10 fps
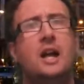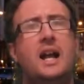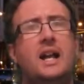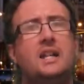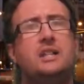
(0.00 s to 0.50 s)

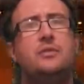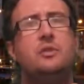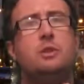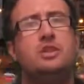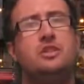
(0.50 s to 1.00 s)
And if
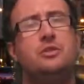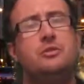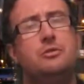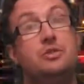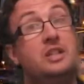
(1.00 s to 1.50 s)
you wish
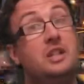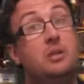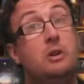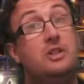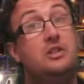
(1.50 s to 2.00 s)
to send a
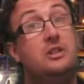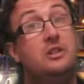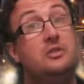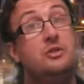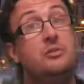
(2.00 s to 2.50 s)
question
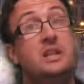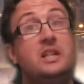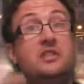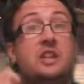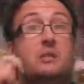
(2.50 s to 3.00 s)
to
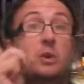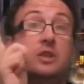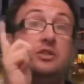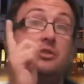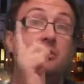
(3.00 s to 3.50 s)
me, send
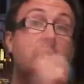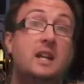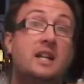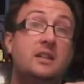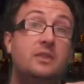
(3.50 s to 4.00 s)
one to
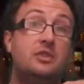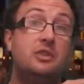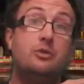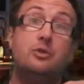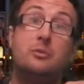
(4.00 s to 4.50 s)
any of the
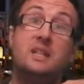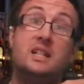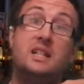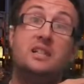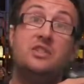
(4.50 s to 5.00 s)
social
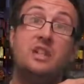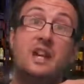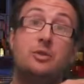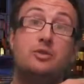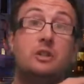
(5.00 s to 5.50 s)
media links in the
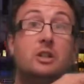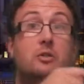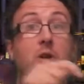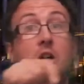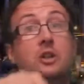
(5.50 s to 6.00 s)

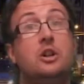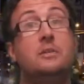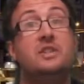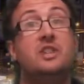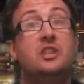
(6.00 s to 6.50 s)
outro,
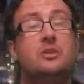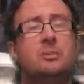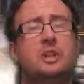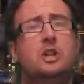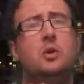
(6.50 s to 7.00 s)
comment section
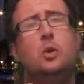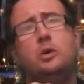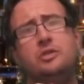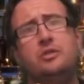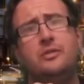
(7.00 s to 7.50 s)
below,
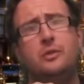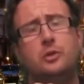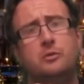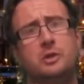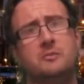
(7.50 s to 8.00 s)
or to the
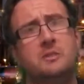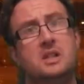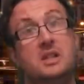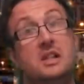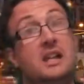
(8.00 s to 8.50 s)
forum.
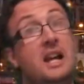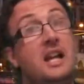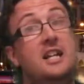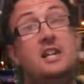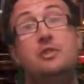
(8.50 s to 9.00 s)

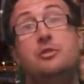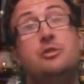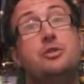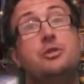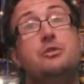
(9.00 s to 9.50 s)
And as
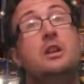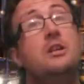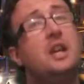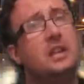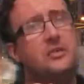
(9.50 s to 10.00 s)
usual,
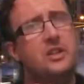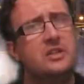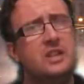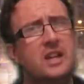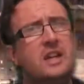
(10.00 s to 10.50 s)
thank you for
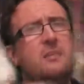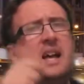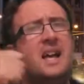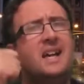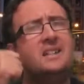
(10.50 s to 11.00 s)
your time,
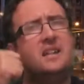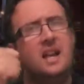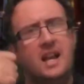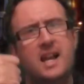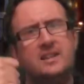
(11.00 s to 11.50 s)
and
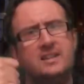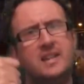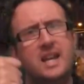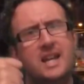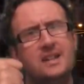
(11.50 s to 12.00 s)
ask
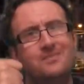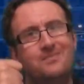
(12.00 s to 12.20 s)
again.